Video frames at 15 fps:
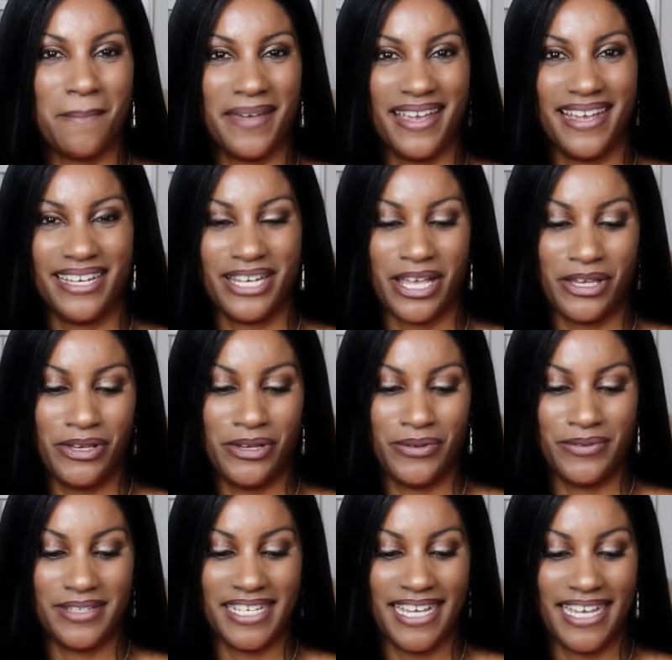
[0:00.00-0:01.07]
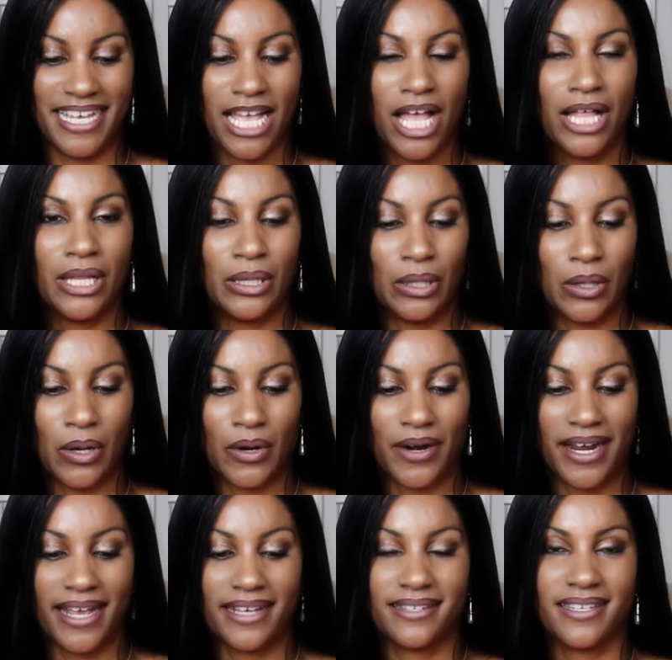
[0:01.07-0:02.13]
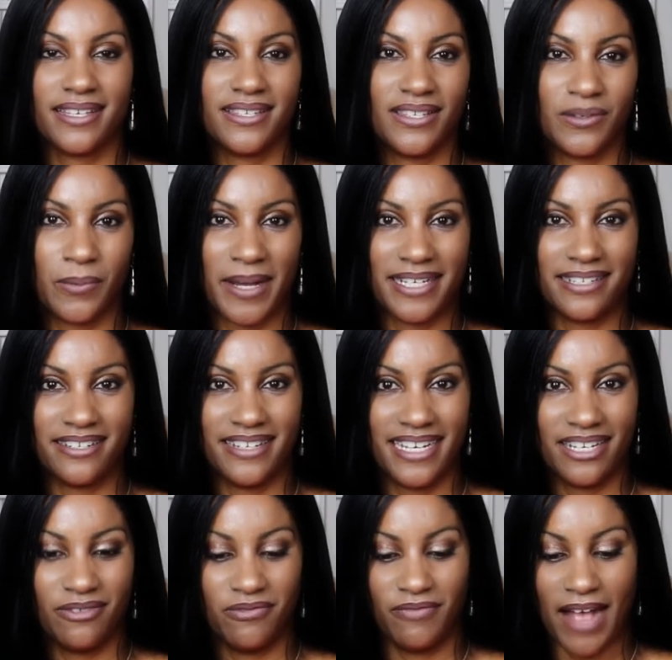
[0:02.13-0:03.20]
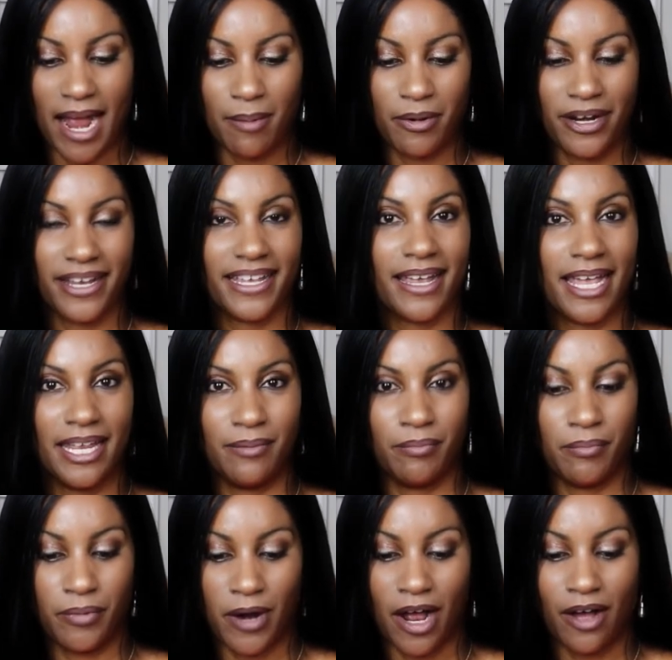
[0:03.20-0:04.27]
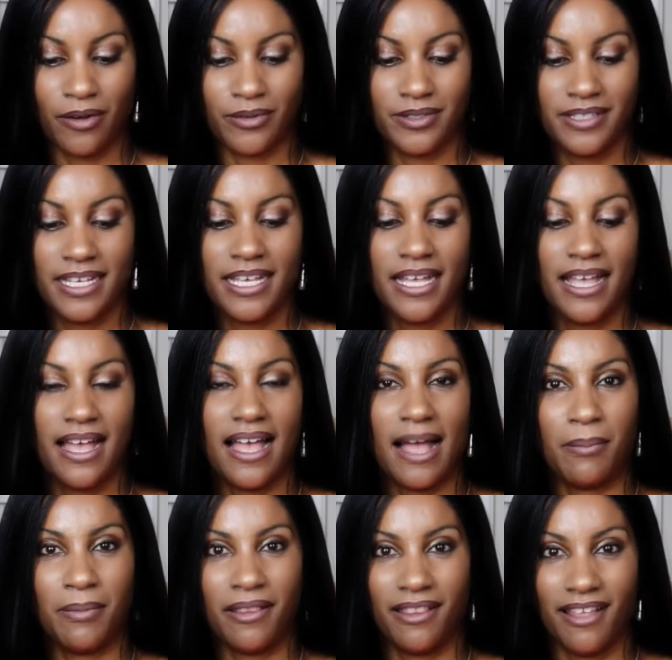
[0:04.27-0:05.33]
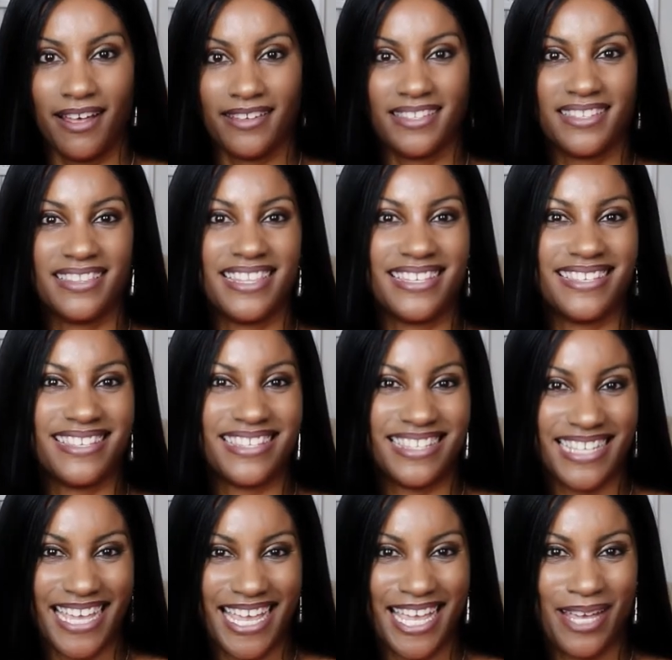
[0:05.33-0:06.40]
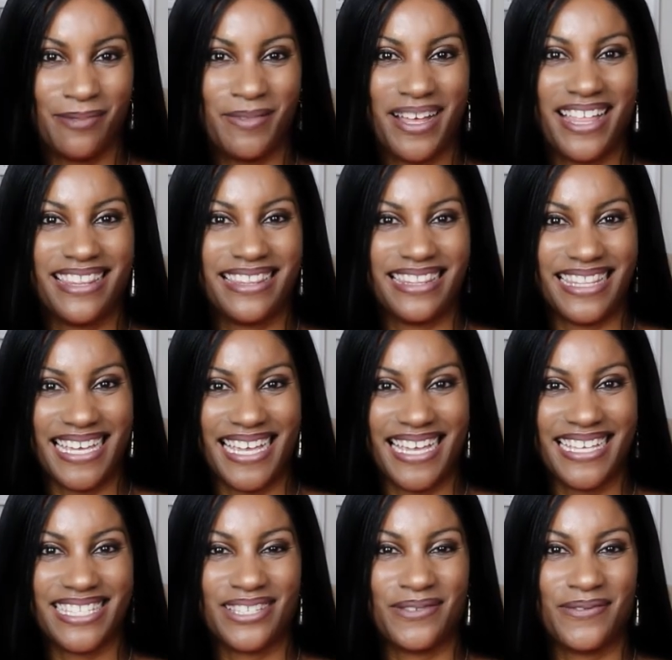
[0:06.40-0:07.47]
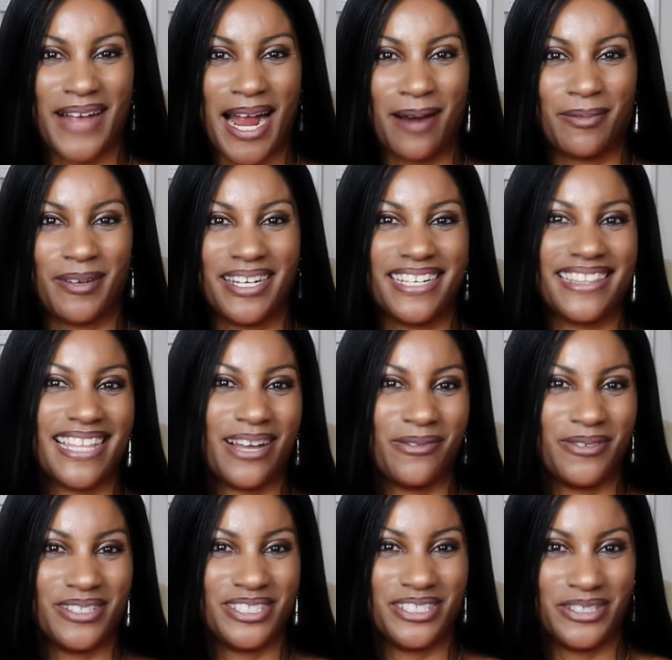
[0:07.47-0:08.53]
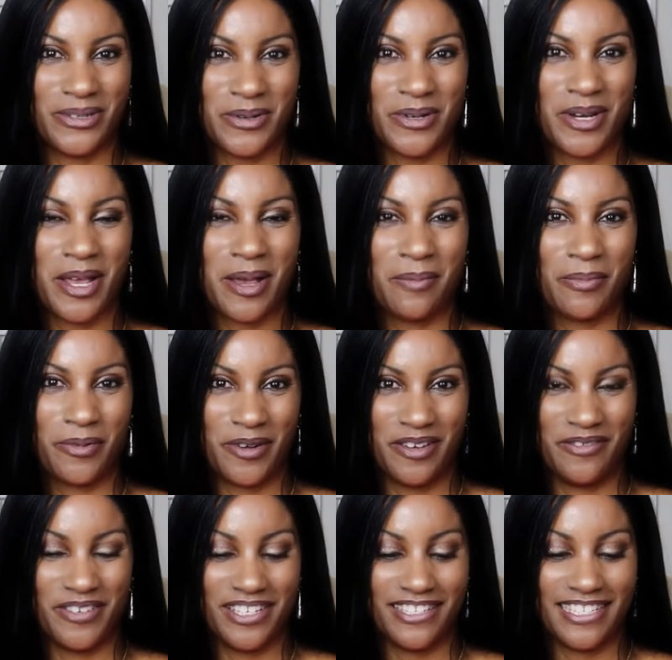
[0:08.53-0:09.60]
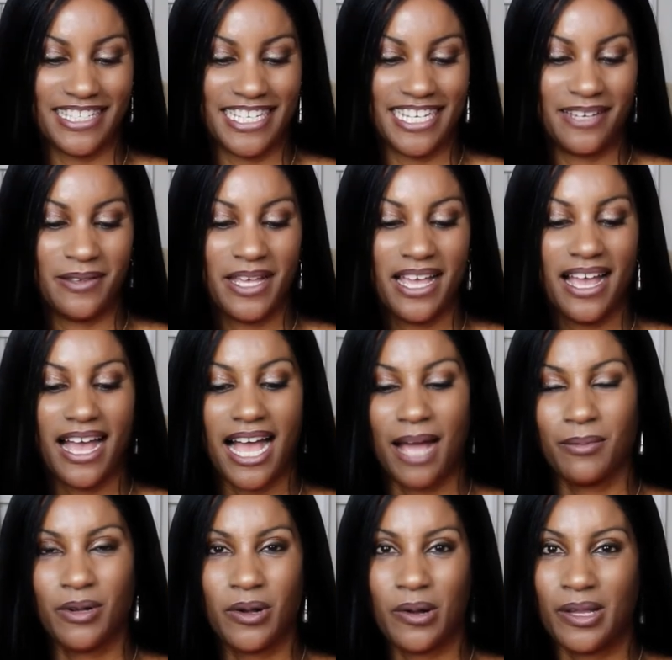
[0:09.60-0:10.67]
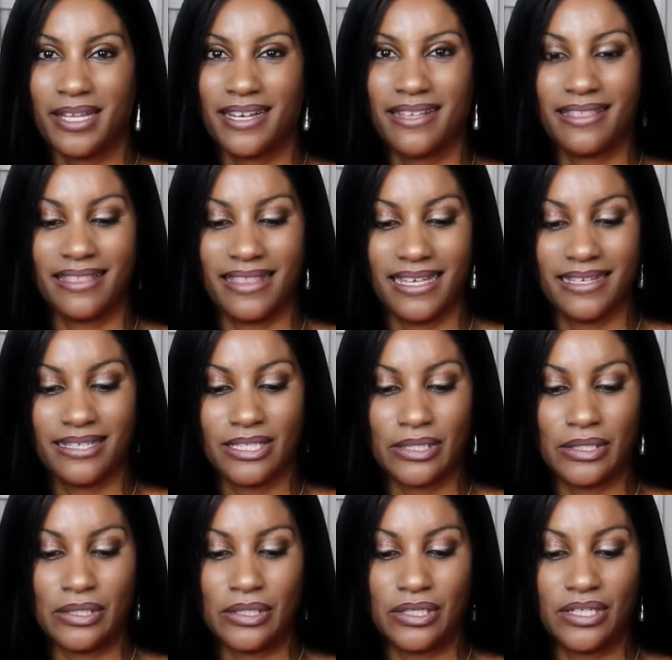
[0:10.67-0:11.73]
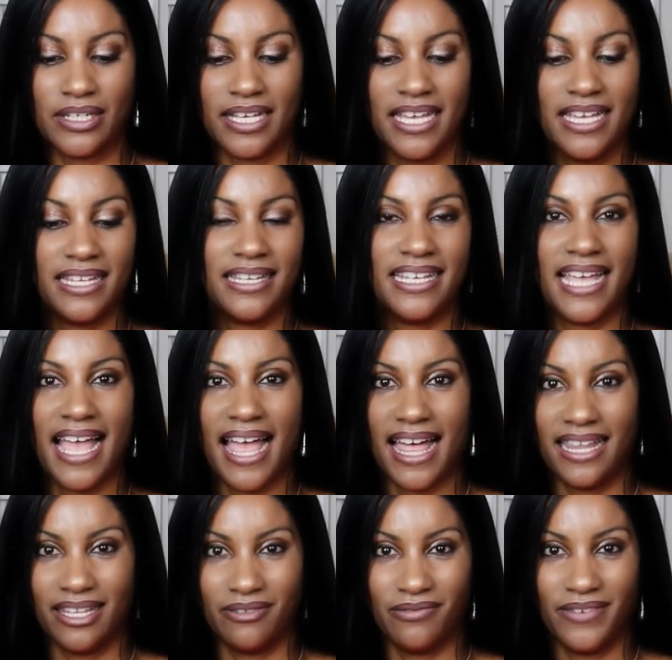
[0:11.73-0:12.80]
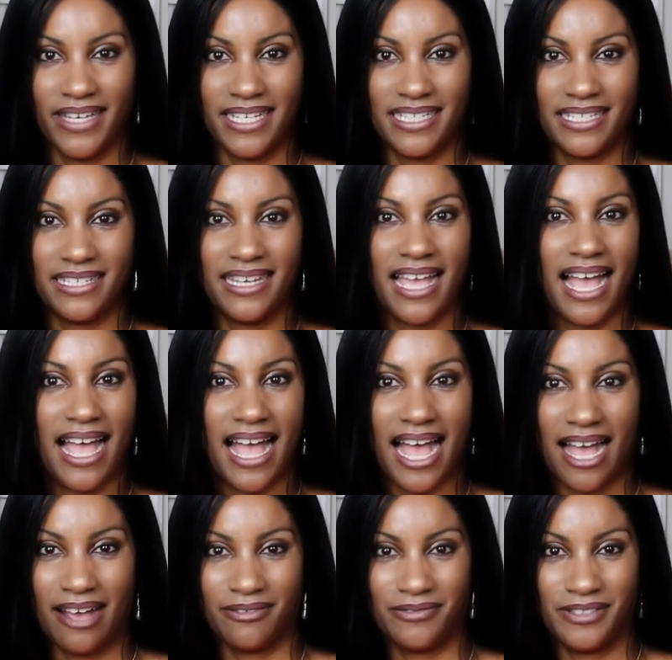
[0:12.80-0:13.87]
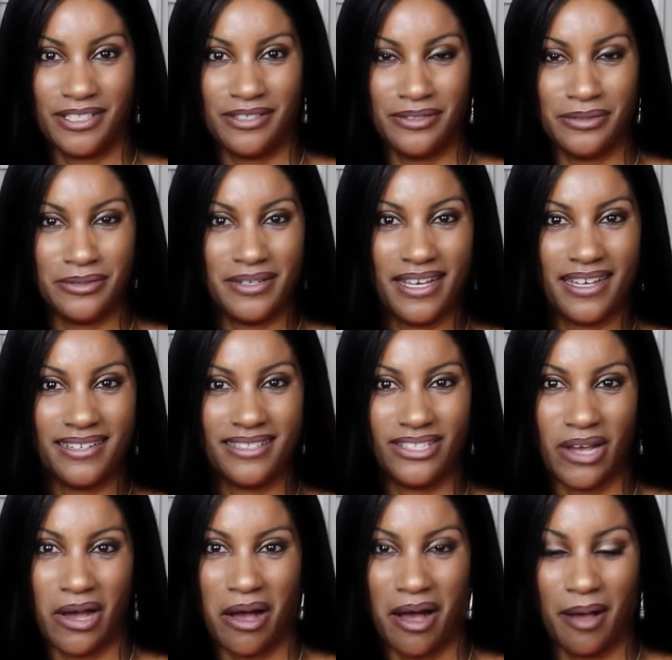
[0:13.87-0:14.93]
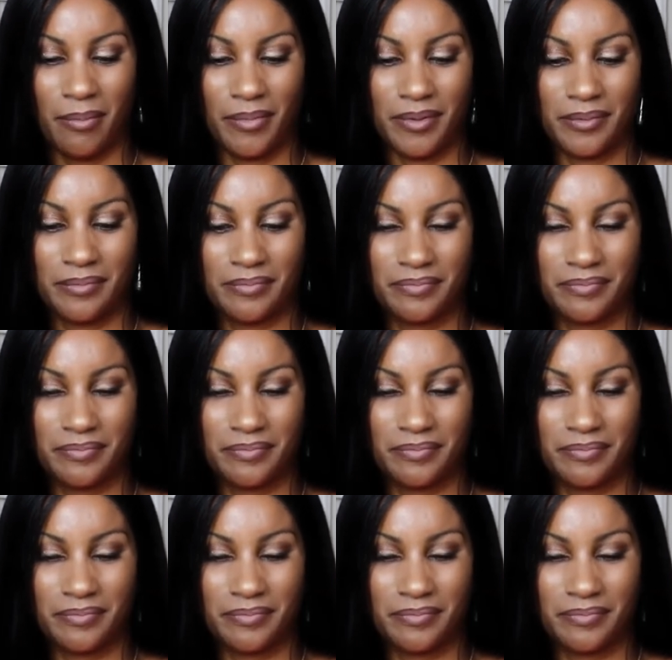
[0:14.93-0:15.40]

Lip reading: made using Lorex sweater knit fabric in brown, plus the same lace fabric that was shown previously. I'm calling this look the elevated afternoon top.